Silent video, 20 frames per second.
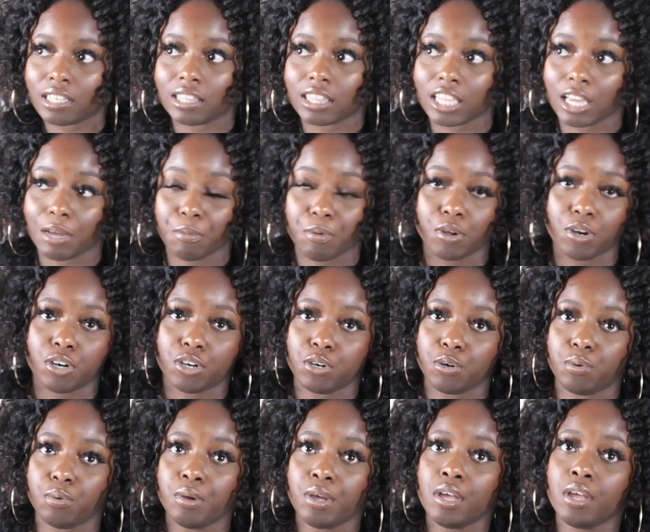So I think I'm gonna
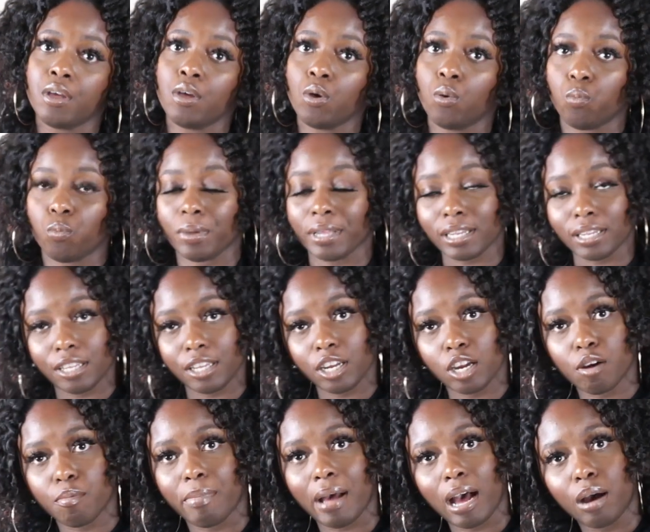do
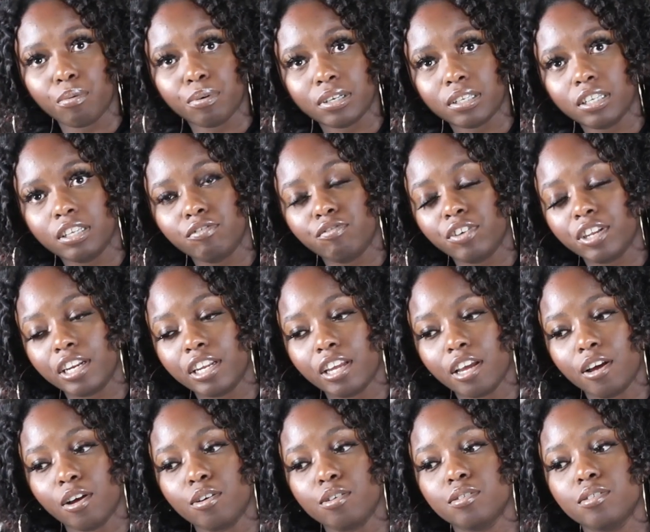weekly or bi-weekly
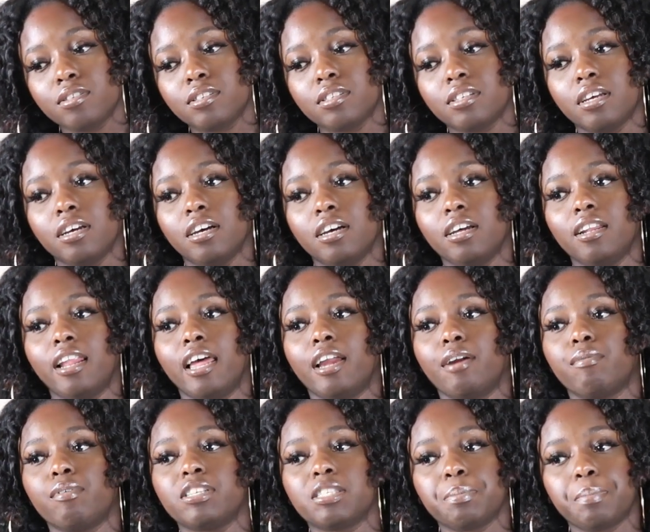videos,
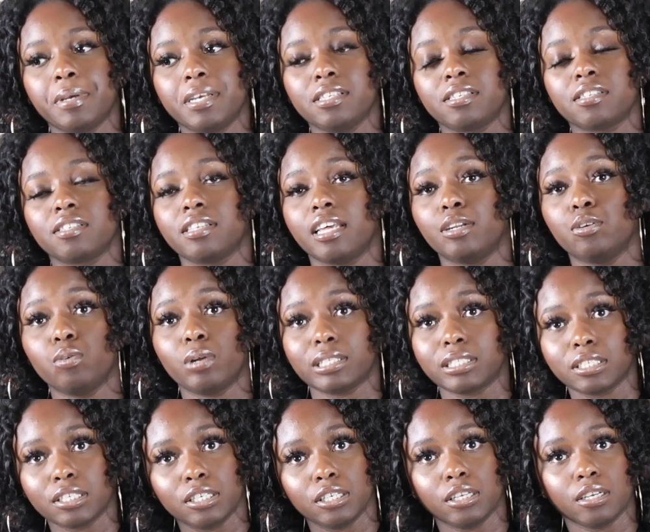like recipes, because I do
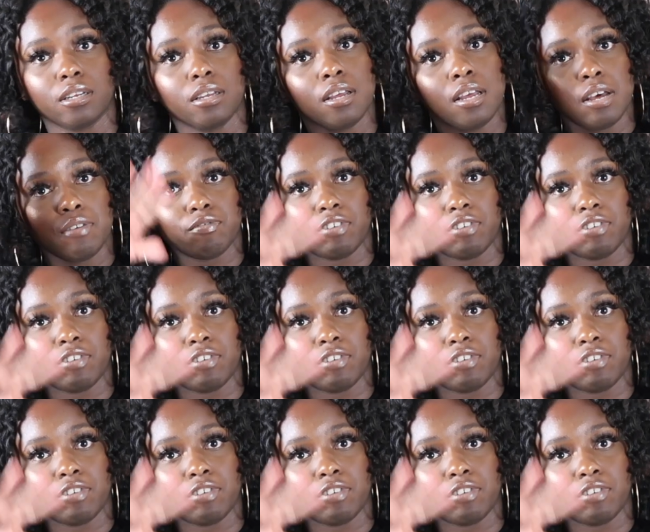like to cook.